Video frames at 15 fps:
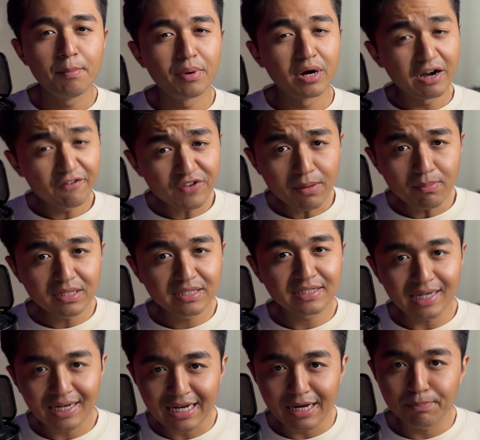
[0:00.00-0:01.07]
But after my
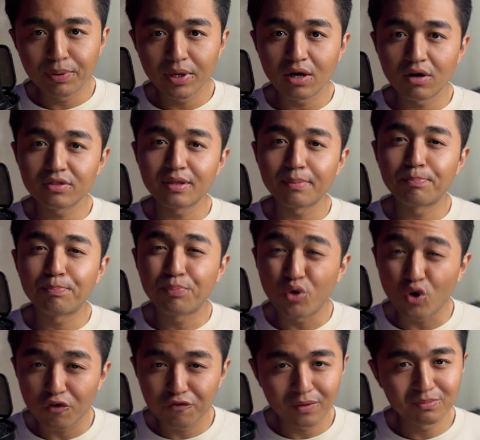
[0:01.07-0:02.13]
second payout, the
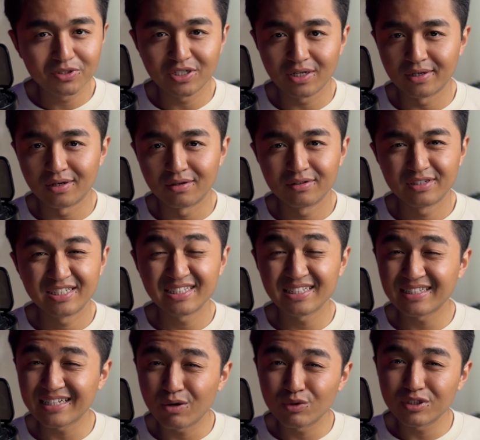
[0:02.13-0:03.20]
PropFam shut down, just
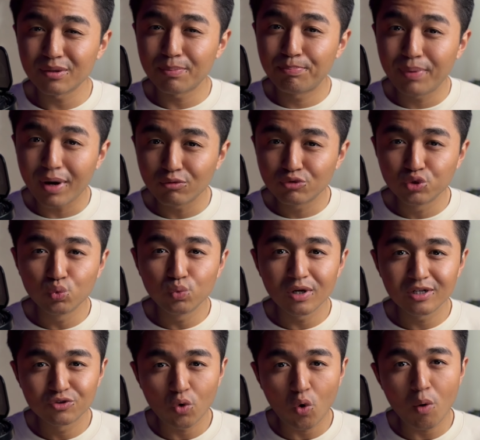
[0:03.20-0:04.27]
as I was about to
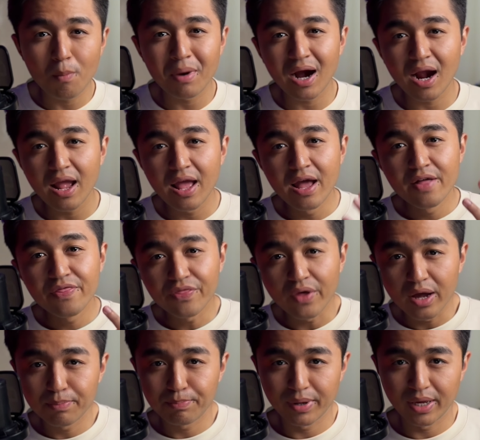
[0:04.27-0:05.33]
withdraw my third